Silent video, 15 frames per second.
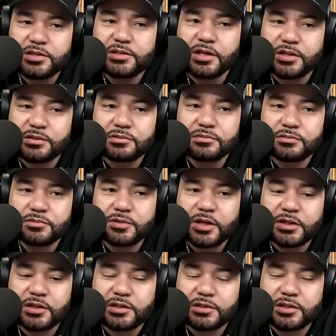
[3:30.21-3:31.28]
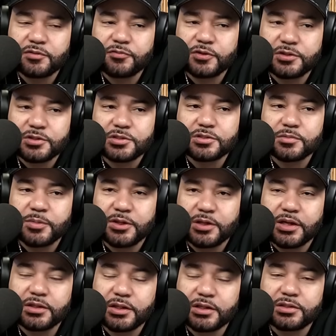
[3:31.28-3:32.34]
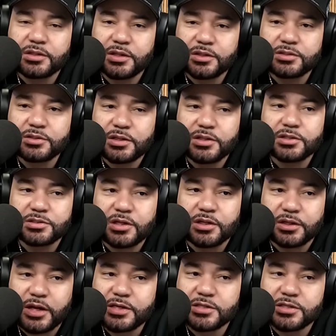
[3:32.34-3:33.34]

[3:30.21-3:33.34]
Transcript: think I think he think fifty is meaning I think he think Diddy a sucker.